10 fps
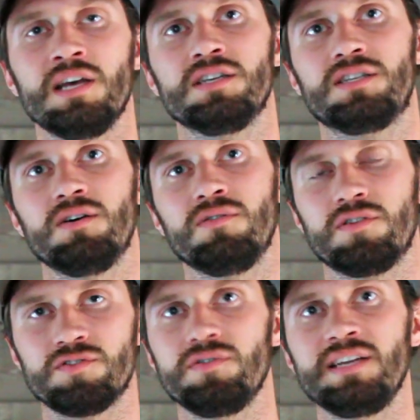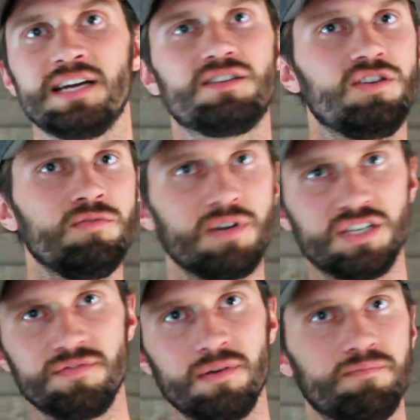So there's really not too
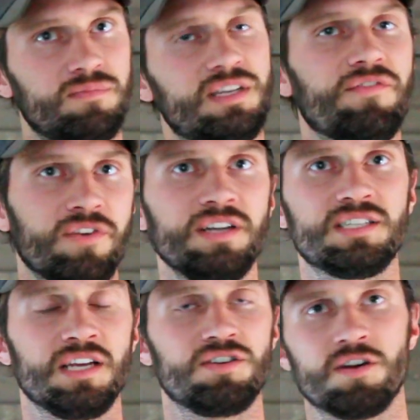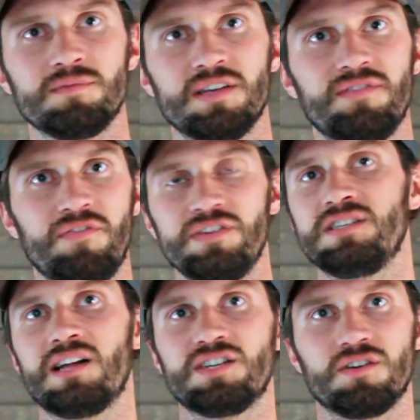much of a difference in terms of the
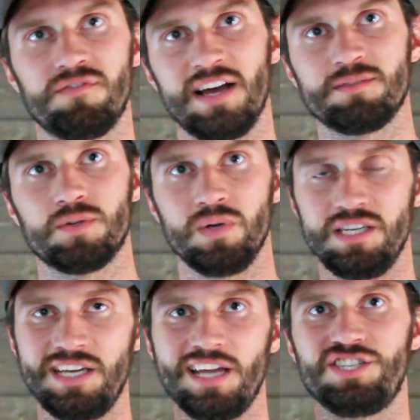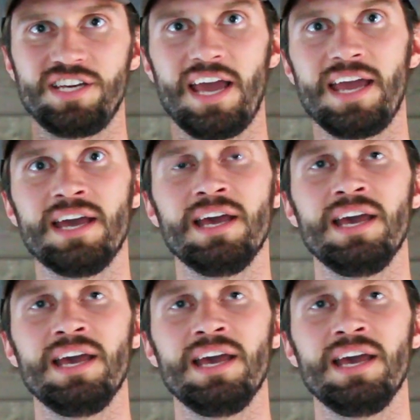physiological effects between DHEA